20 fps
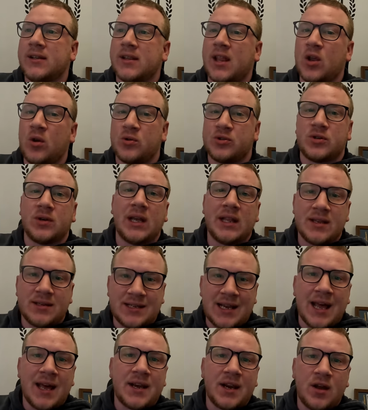they also get the
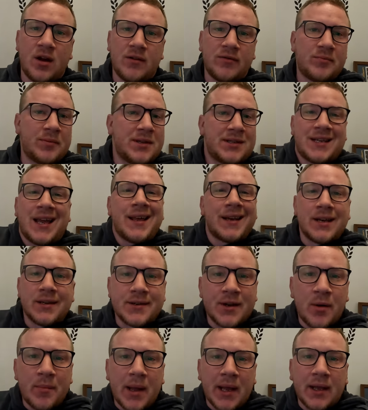Saturday off. But the Saturday is
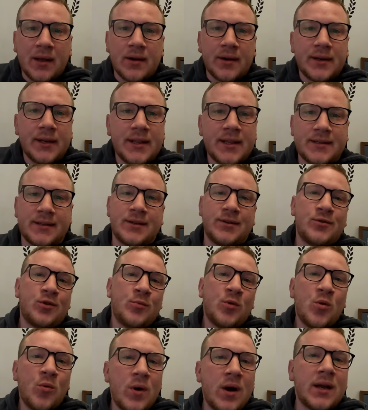not a bank holiday, that's a
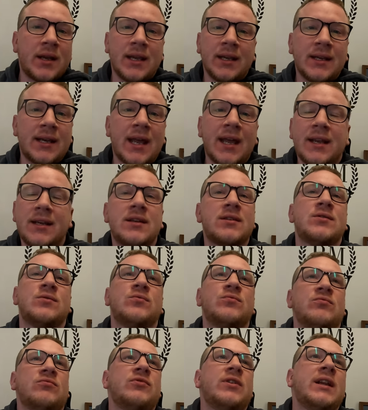normal working day. It
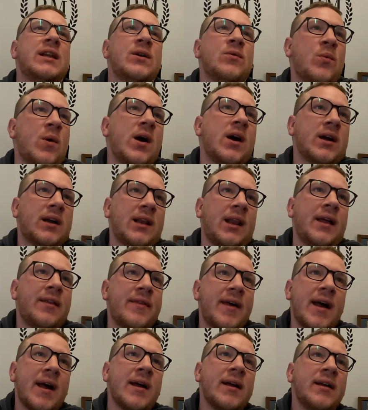doesn't really work like
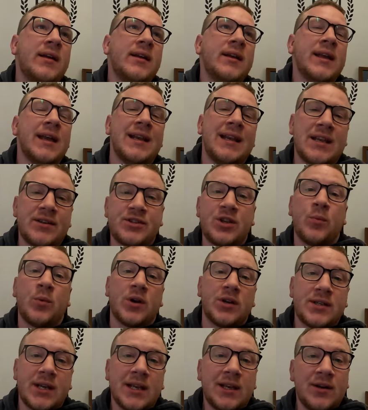that unless they
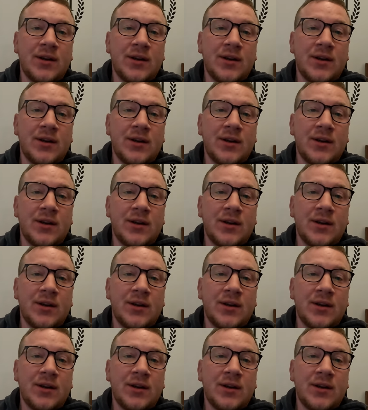want to